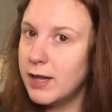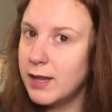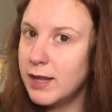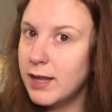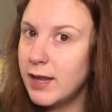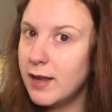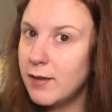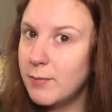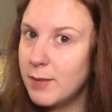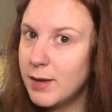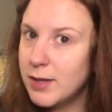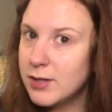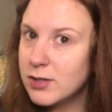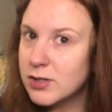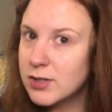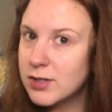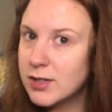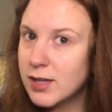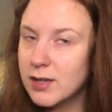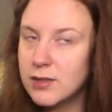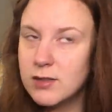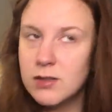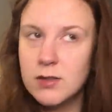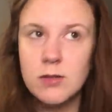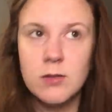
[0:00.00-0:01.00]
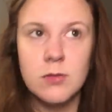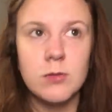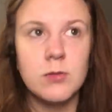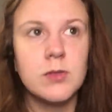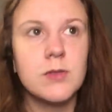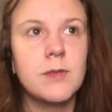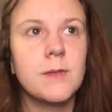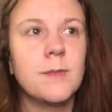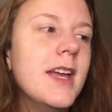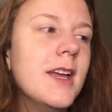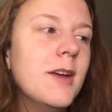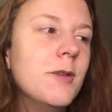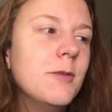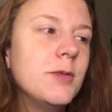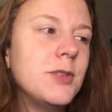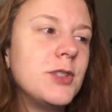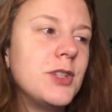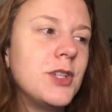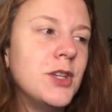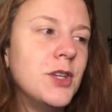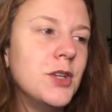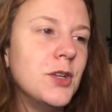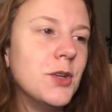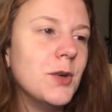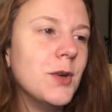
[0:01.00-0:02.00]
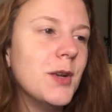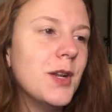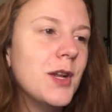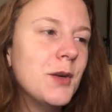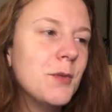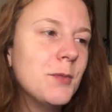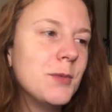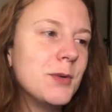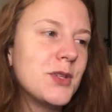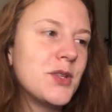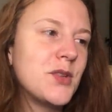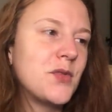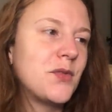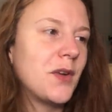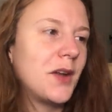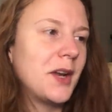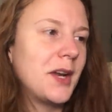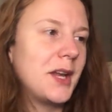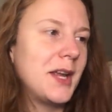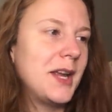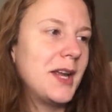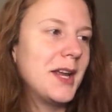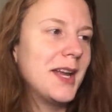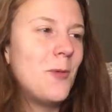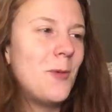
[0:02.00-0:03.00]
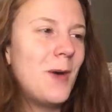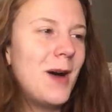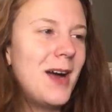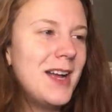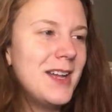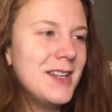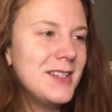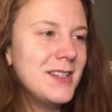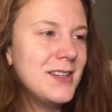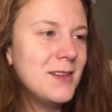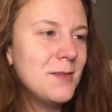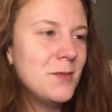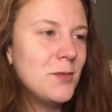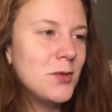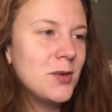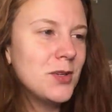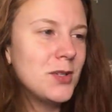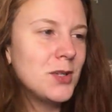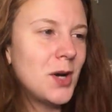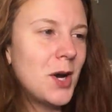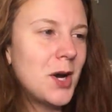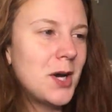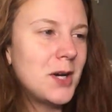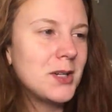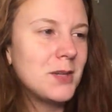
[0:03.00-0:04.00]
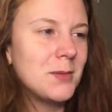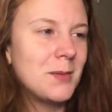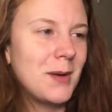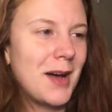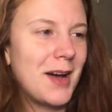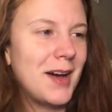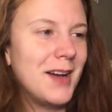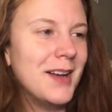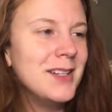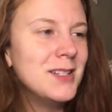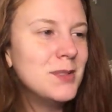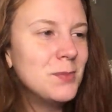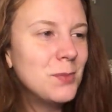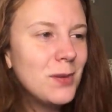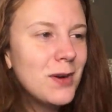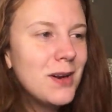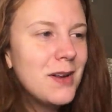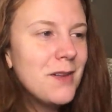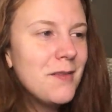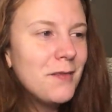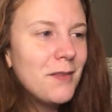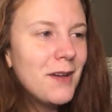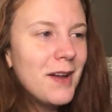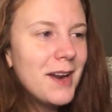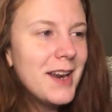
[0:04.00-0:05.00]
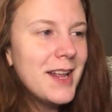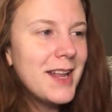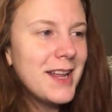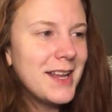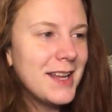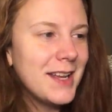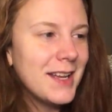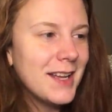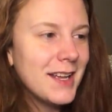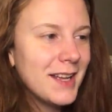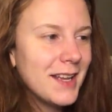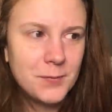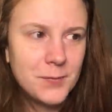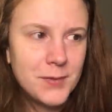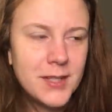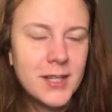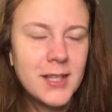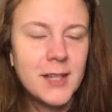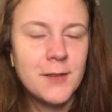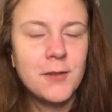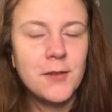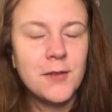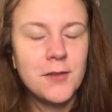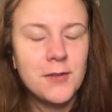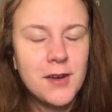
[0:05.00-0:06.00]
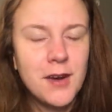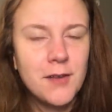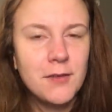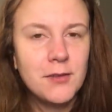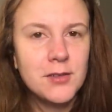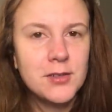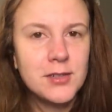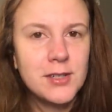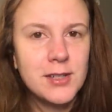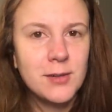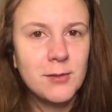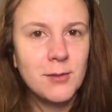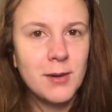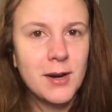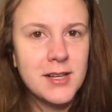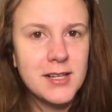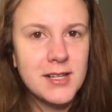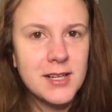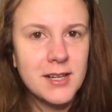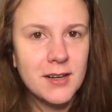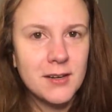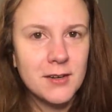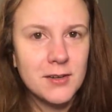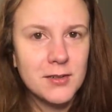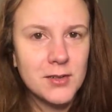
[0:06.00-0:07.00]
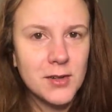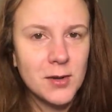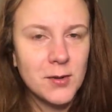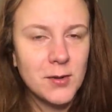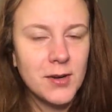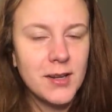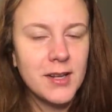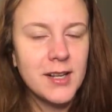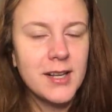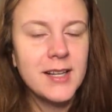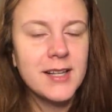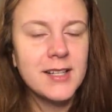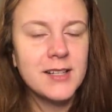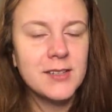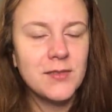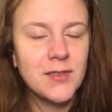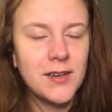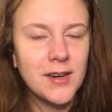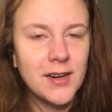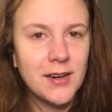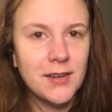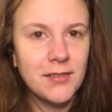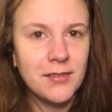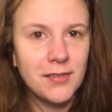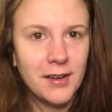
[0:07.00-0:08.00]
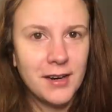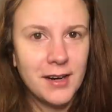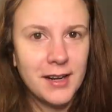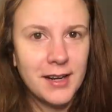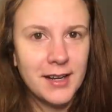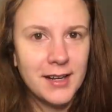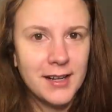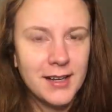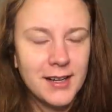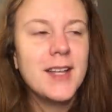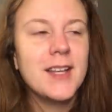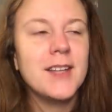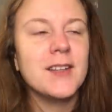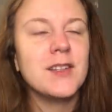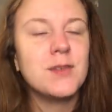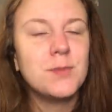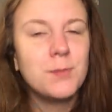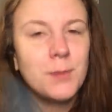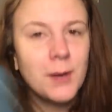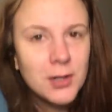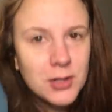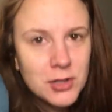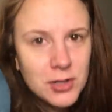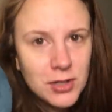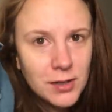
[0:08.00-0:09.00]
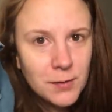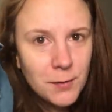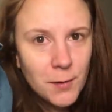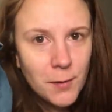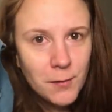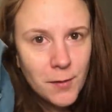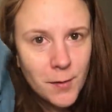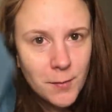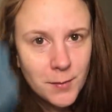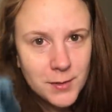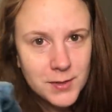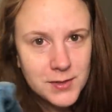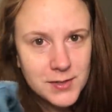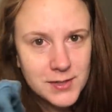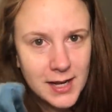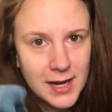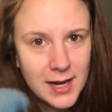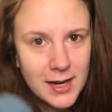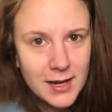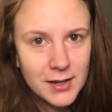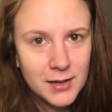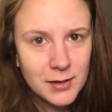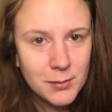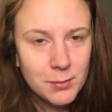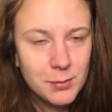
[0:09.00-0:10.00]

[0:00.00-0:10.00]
do they have matching tattoos? It was cute. It was funny. Why isn't it more talked about? It's pretty funny. If you've never seen Raising Arizona, it's very funny. Especially if you're from the South